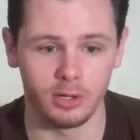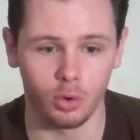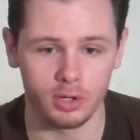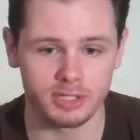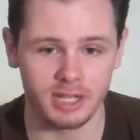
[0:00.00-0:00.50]

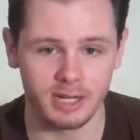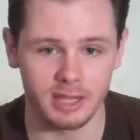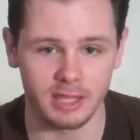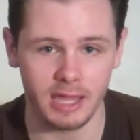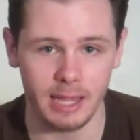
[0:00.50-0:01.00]
towards the end
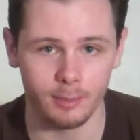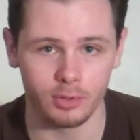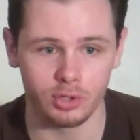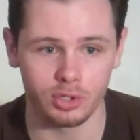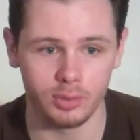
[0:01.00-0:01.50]
of the game,
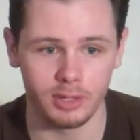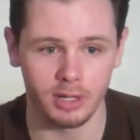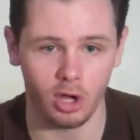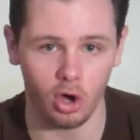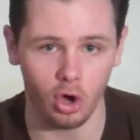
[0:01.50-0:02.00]
when you're doing
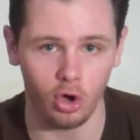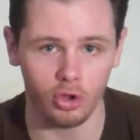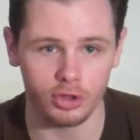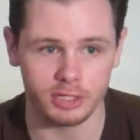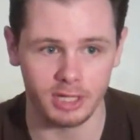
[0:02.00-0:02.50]
it
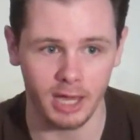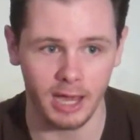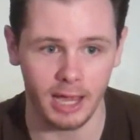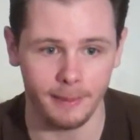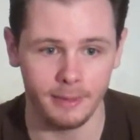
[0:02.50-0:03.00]
all the
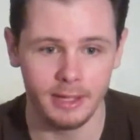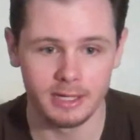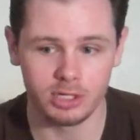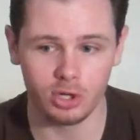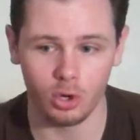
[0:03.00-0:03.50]
time
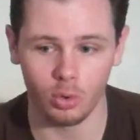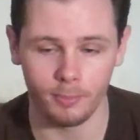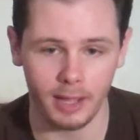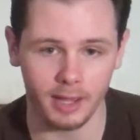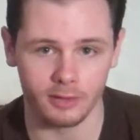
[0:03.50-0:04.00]
to go
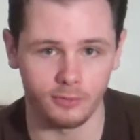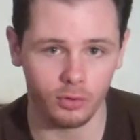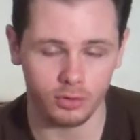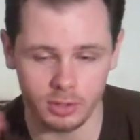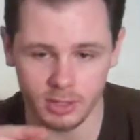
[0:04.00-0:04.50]
back and
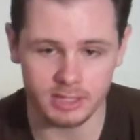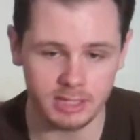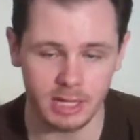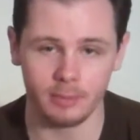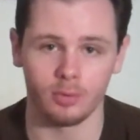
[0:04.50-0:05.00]
forth to these
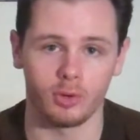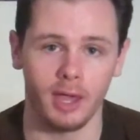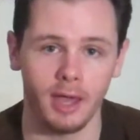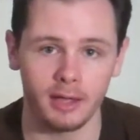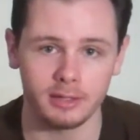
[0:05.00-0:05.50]
damn
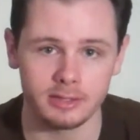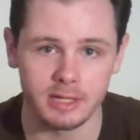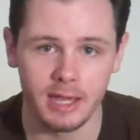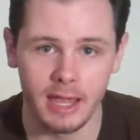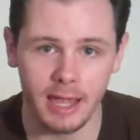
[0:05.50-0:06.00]

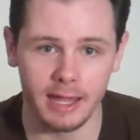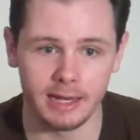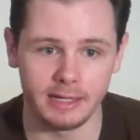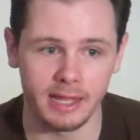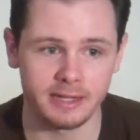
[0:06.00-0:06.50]
locales, and
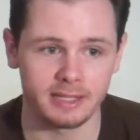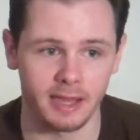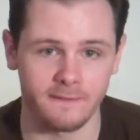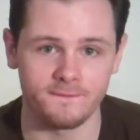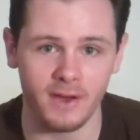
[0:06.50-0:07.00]
it takes
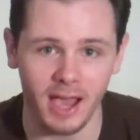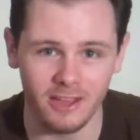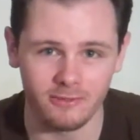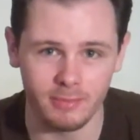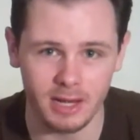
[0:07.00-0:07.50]
like
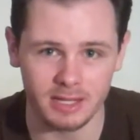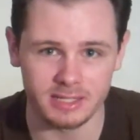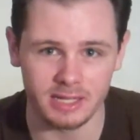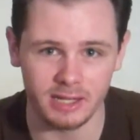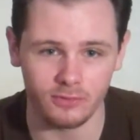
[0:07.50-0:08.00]
5
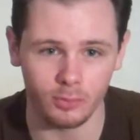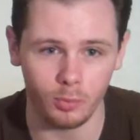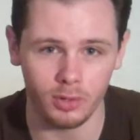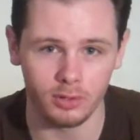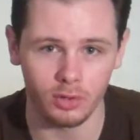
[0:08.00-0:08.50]
minutes to get
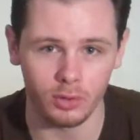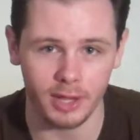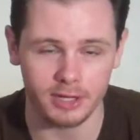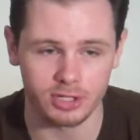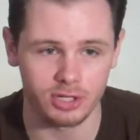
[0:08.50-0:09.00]
from one
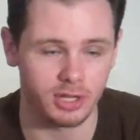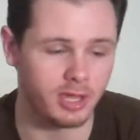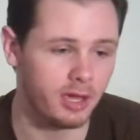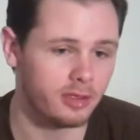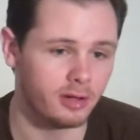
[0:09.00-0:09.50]
location to
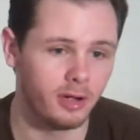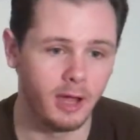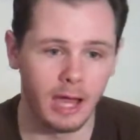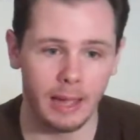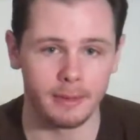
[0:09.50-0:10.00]
the other,
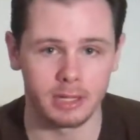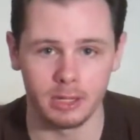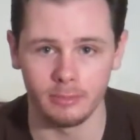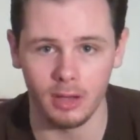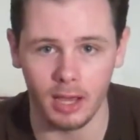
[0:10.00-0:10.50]
I mean,
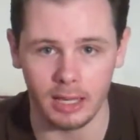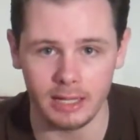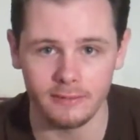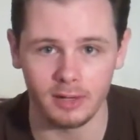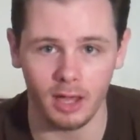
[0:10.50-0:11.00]
come on.
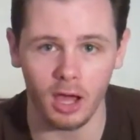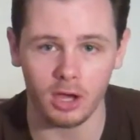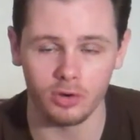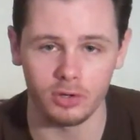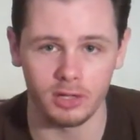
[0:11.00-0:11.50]
Even
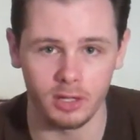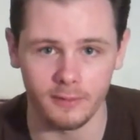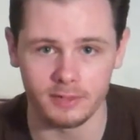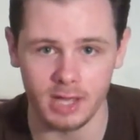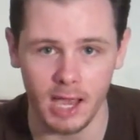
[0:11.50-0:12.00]
Ocarina
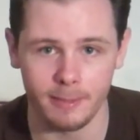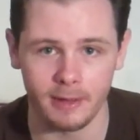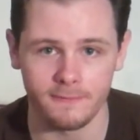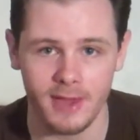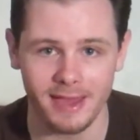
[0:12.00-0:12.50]
of Time
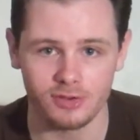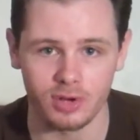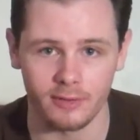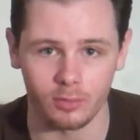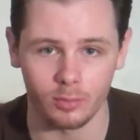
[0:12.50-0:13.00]
had fast
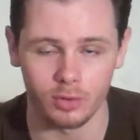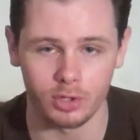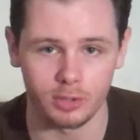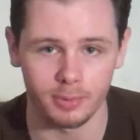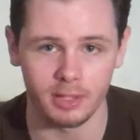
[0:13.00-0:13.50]
travel where you
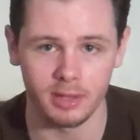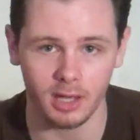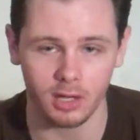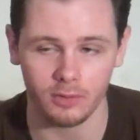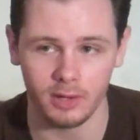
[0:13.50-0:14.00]
could play the
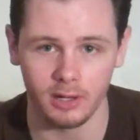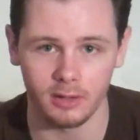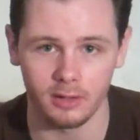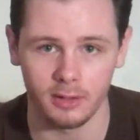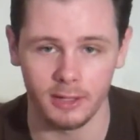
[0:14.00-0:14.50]

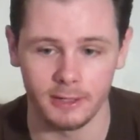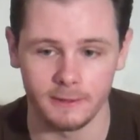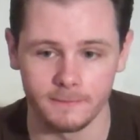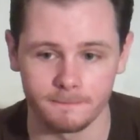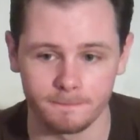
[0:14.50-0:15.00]
ocarina
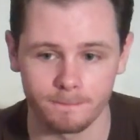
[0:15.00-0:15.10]
and